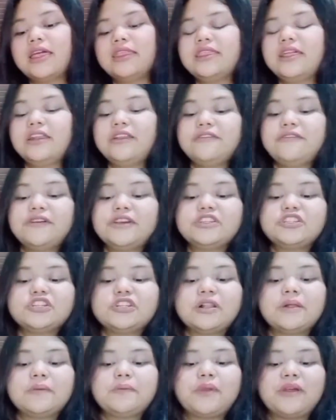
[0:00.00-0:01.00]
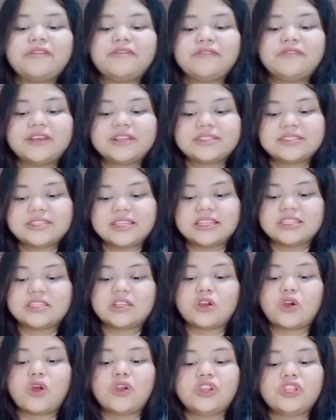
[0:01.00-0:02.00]
Derivational prefixes,
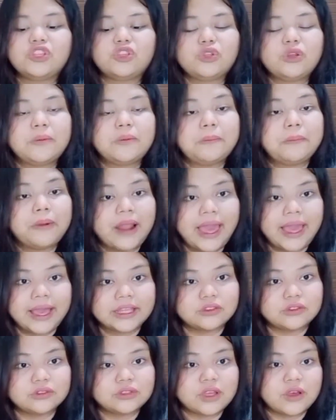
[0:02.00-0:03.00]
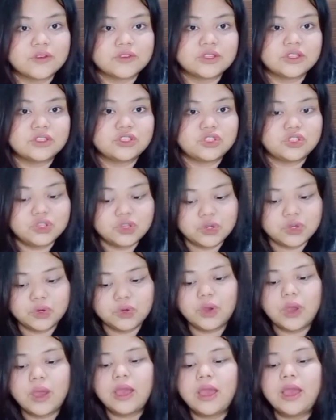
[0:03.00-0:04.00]
according to the Plaque
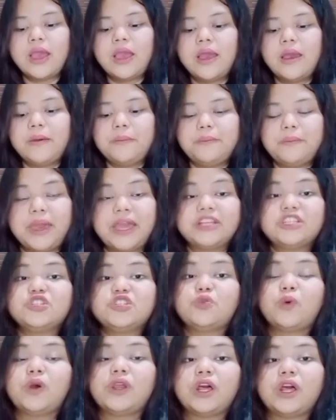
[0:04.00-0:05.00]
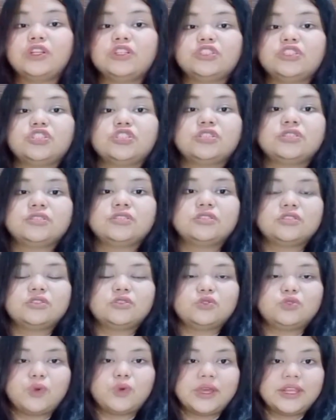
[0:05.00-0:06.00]
2002, page
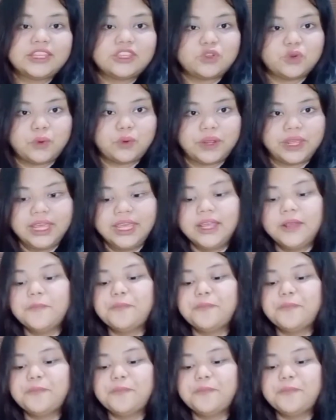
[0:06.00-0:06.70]
123,